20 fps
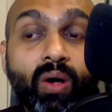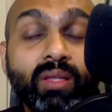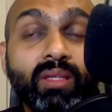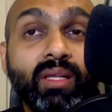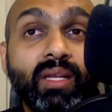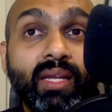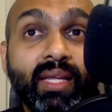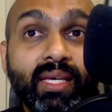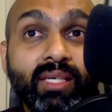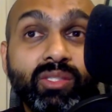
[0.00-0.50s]
the
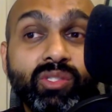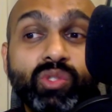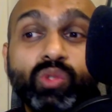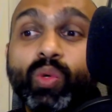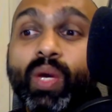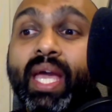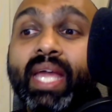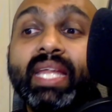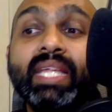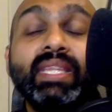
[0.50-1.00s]
links to
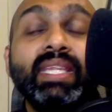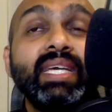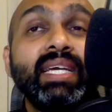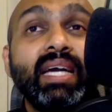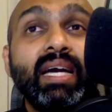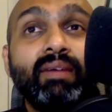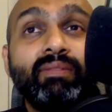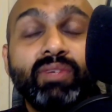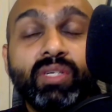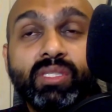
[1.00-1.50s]
anything I
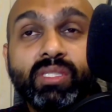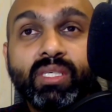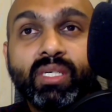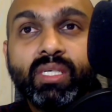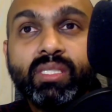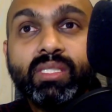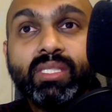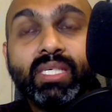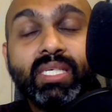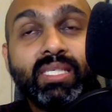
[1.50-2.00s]
have
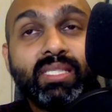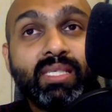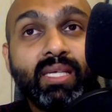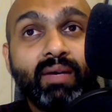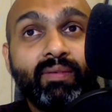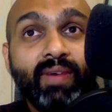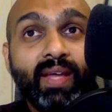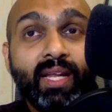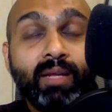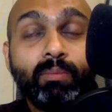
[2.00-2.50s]
discussed is
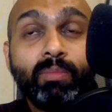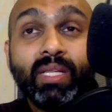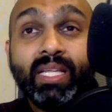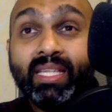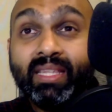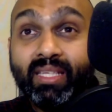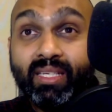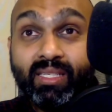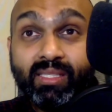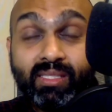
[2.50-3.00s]
available in
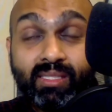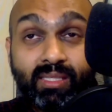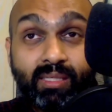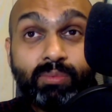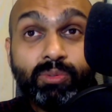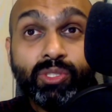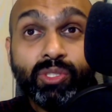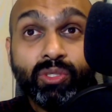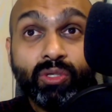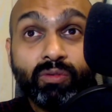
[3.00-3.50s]
the
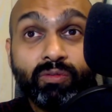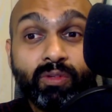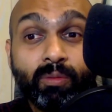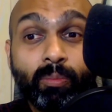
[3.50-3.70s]
description of the